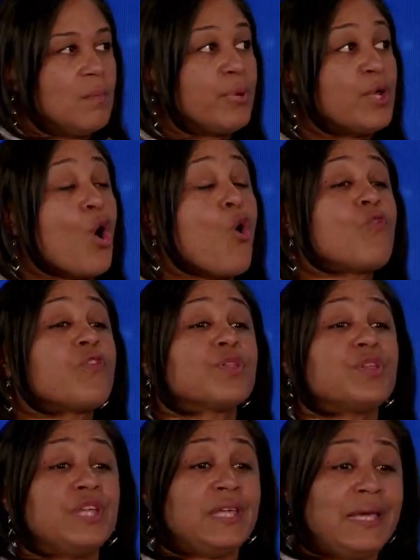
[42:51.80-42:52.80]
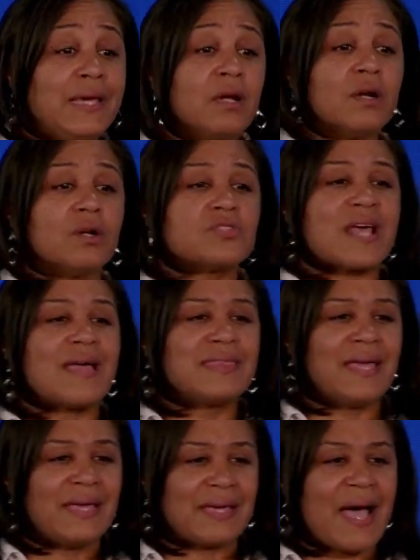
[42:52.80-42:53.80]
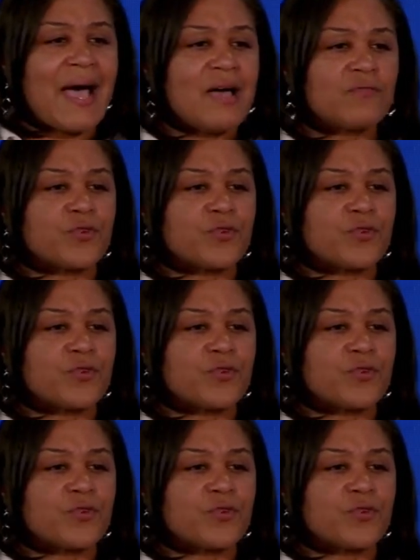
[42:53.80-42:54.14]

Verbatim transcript: But over the years, I thank God